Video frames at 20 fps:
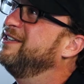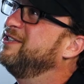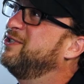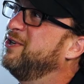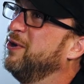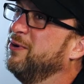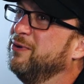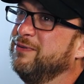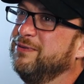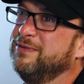
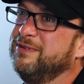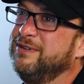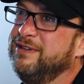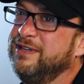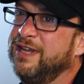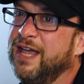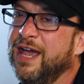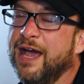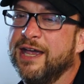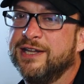So
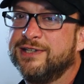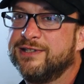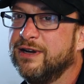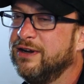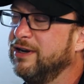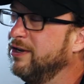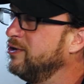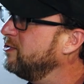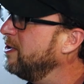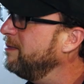yeah, I
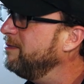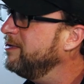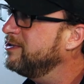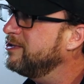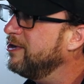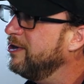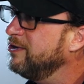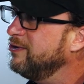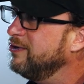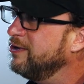started at
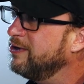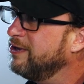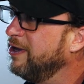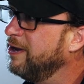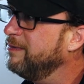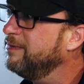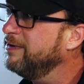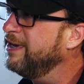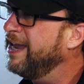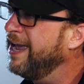Drumlin's Country
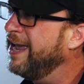Club in